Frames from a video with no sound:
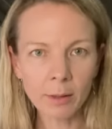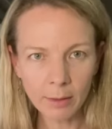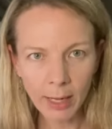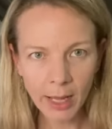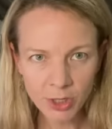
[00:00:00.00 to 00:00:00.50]

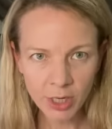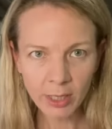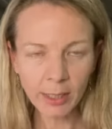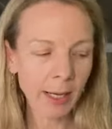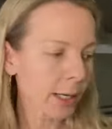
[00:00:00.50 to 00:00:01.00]
larger
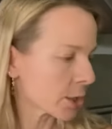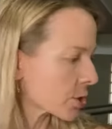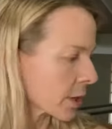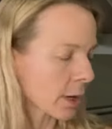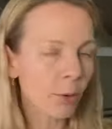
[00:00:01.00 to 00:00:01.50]
in
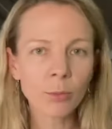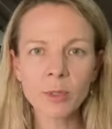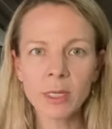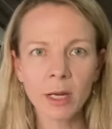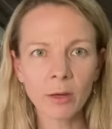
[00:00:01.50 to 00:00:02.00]
gauge than I
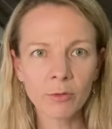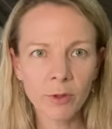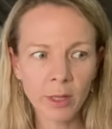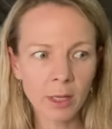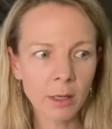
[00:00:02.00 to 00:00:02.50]
was getting for
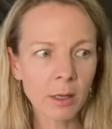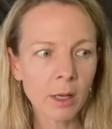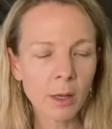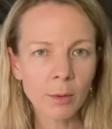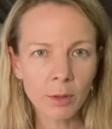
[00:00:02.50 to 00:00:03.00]
the
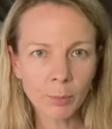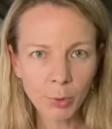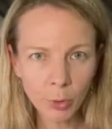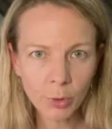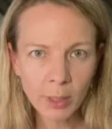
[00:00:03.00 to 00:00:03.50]

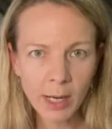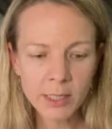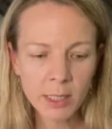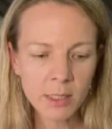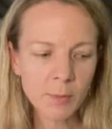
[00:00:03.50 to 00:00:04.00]
blue
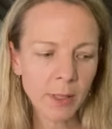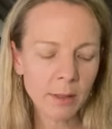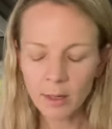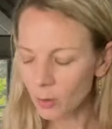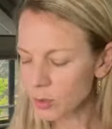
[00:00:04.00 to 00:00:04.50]
Katia Espiga
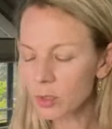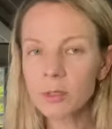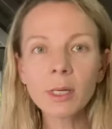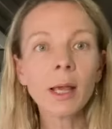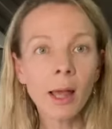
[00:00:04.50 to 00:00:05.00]
that I was
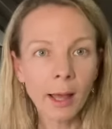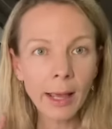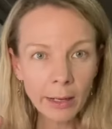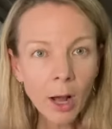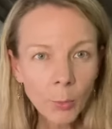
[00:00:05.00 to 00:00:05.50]
using.
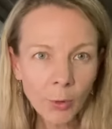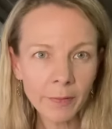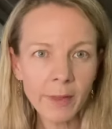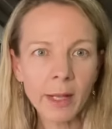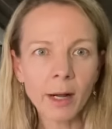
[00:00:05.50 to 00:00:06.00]
And I want that.